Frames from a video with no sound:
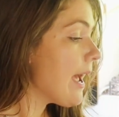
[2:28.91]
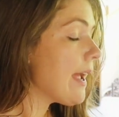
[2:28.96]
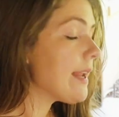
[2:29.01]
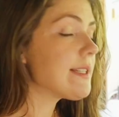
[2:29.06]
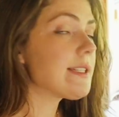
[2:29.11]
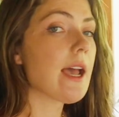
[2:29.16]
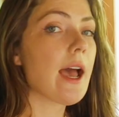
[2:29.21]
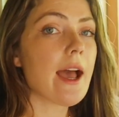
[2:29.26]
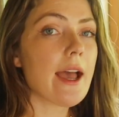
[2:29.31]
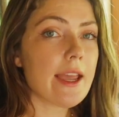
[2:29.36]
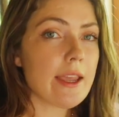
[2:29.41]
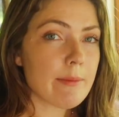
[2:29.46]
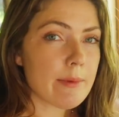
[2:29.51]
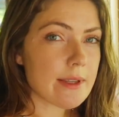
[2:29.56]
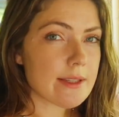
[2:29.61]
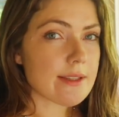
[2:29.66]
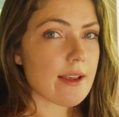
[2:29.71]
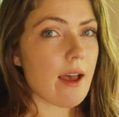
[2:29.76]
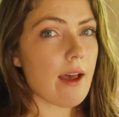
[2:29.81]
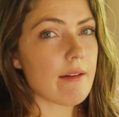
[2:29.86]
Time
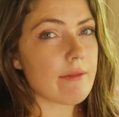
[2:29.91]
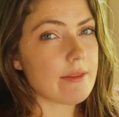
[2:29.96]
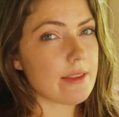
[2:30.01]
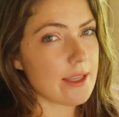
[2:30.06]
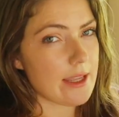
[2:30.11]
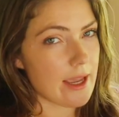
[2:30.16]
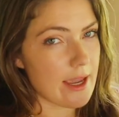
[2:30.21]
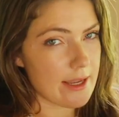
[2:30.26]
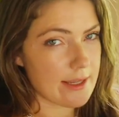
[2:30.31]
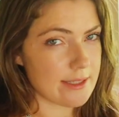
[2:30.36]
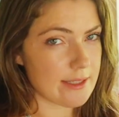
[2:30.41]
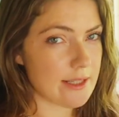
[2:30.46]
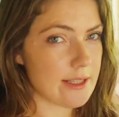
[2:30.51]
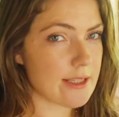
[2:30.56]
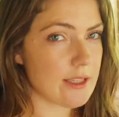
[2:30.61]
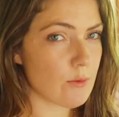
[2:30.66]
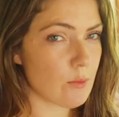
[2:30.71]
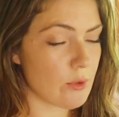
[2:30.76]
is of the essence